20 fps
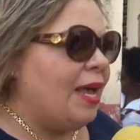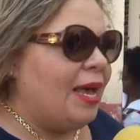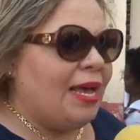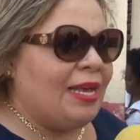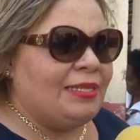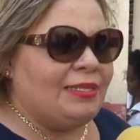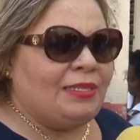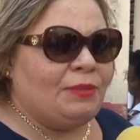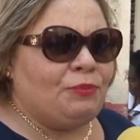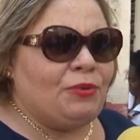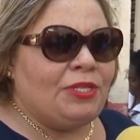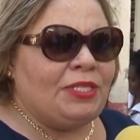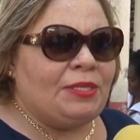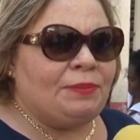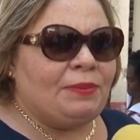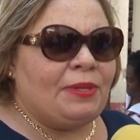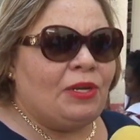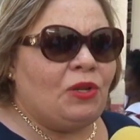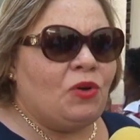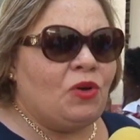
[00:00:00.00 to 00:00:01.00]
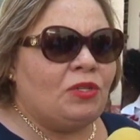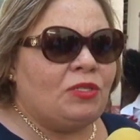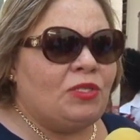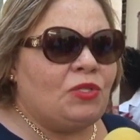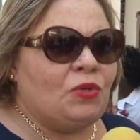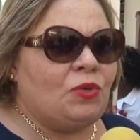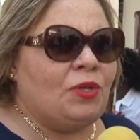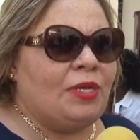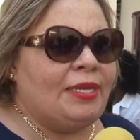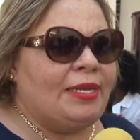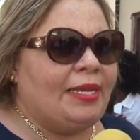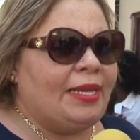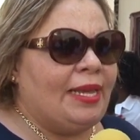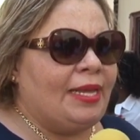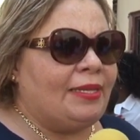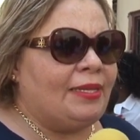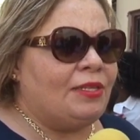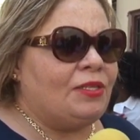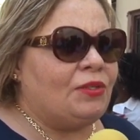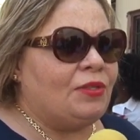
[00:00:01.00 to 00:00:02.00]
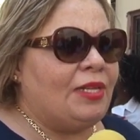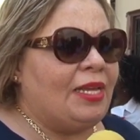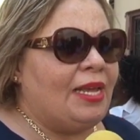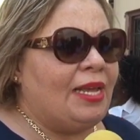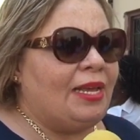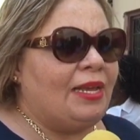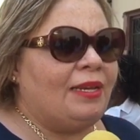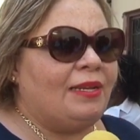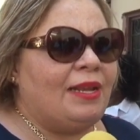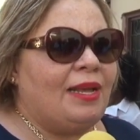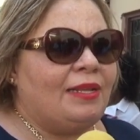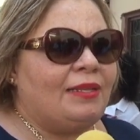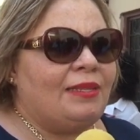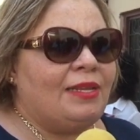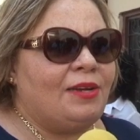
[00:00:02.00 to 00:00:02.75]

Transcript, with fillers: as the principal also indicated today that